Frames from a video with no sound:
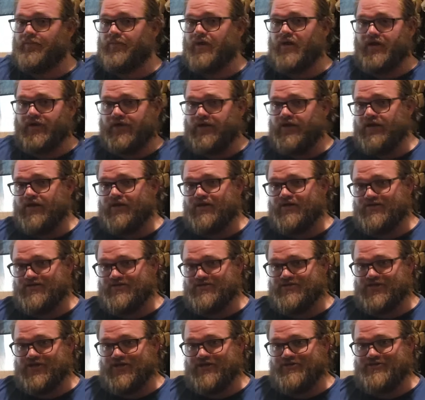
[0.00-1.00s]
I'm not going to
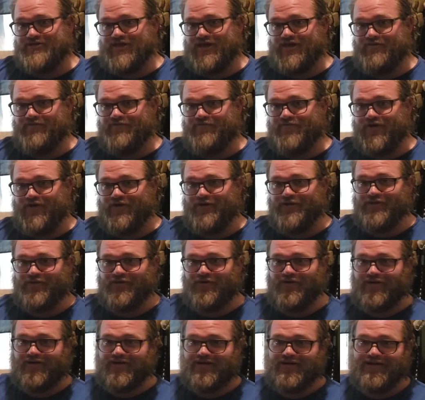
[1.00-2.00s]
discuss that
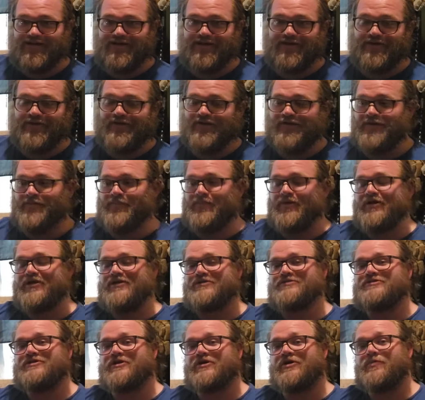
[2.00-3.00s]
further on here
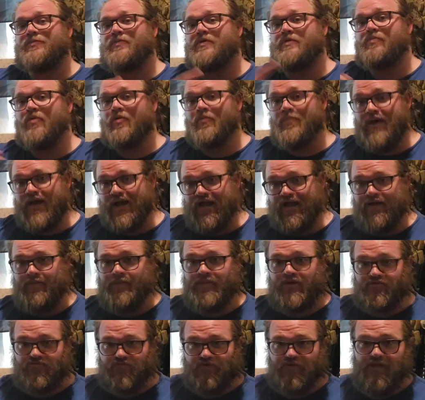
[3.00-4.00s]
because there are people paying
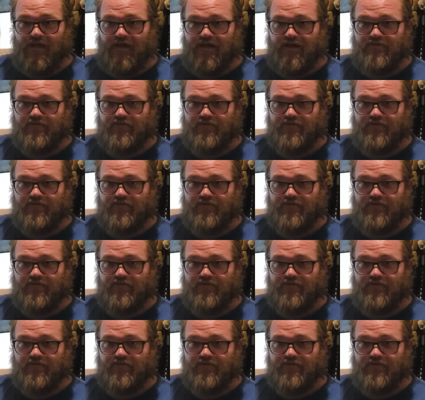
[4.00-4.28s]
me for that